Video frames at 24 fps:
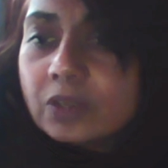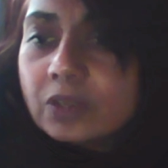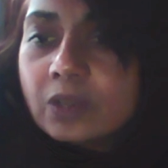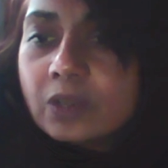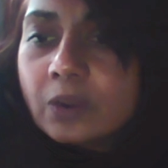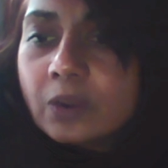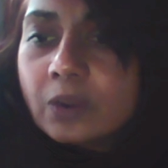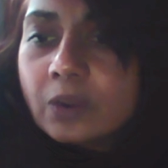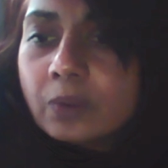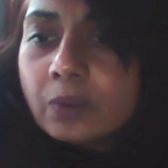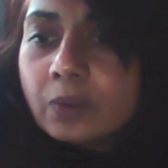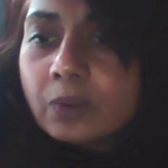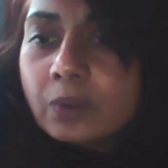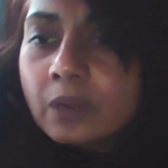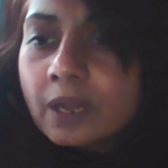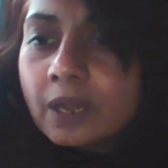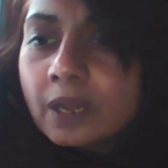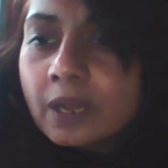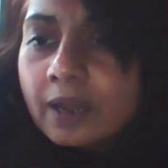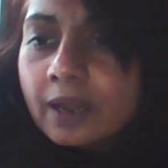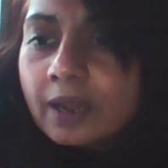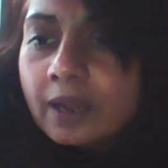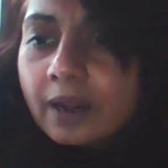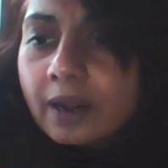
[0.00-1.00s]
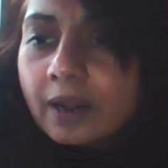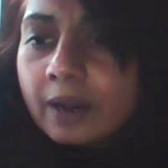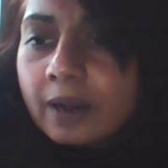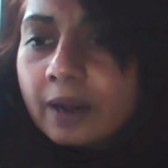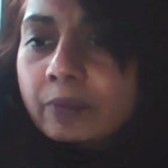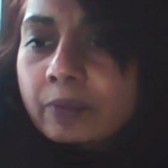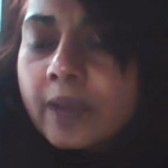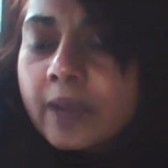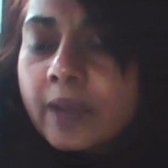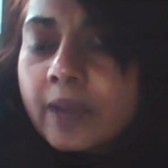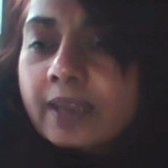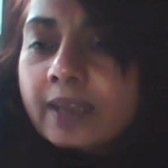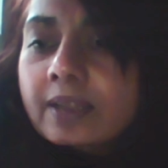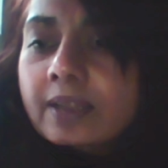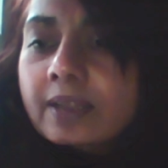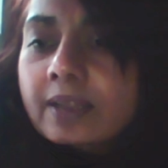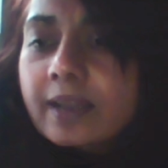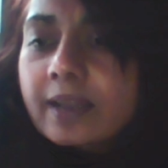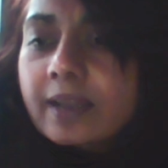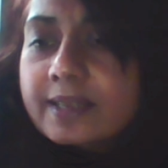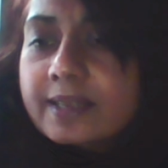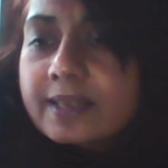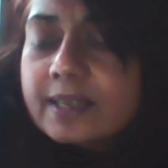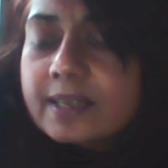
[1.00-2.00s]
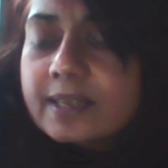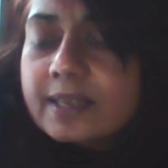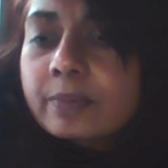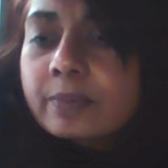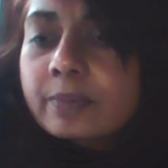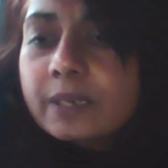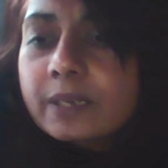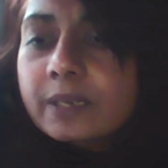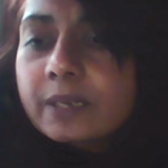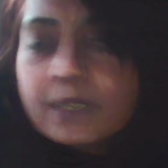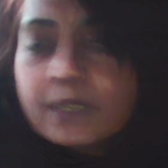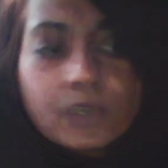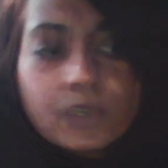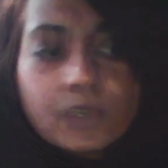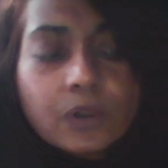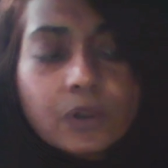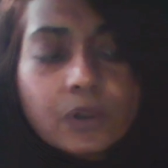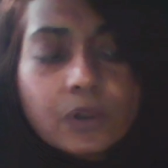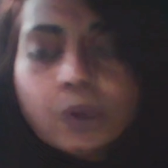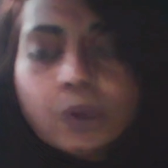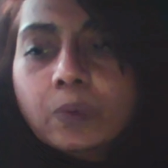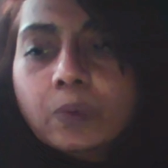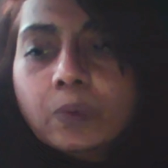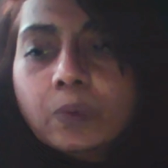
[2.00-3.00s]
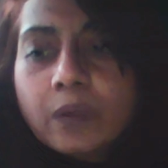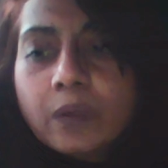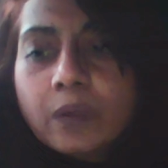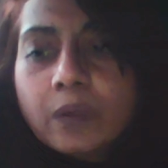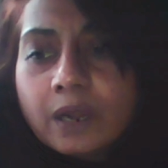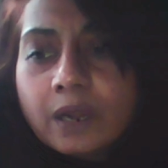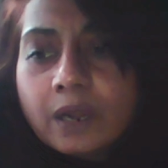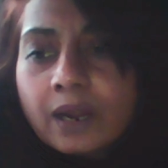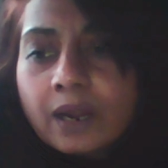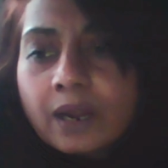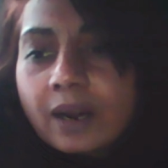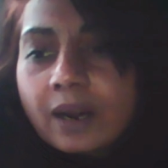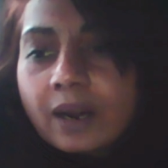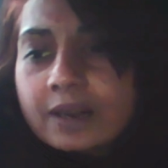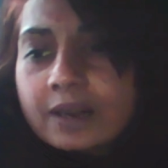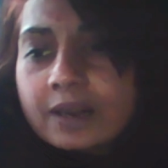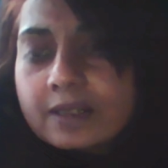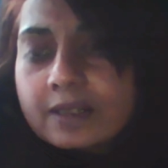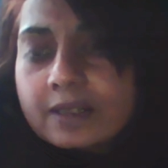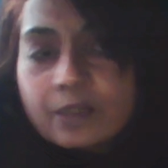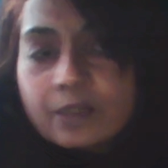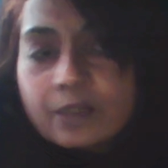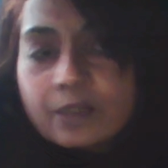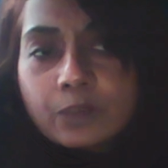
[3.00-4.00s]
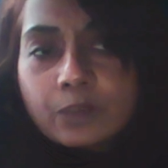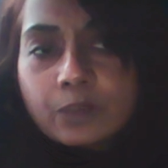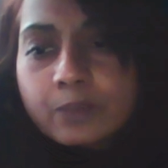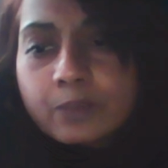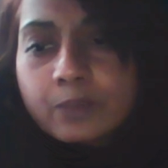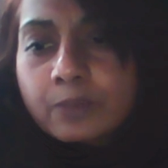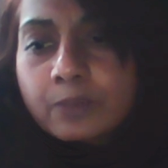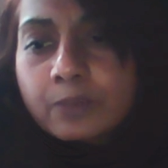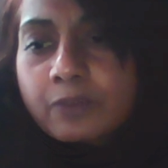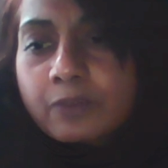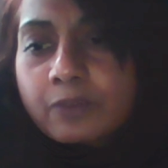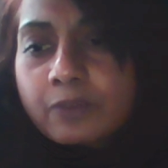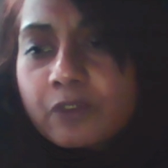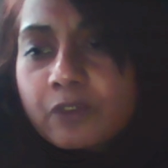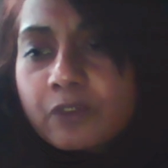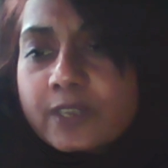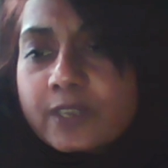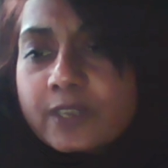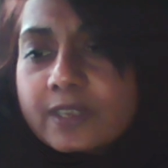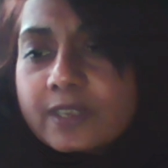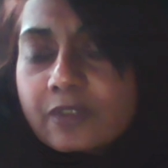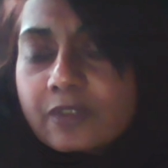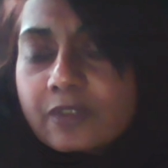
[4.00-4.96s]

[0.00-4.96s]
know, uh, radicalize somebody to go, uh, to, to put voices of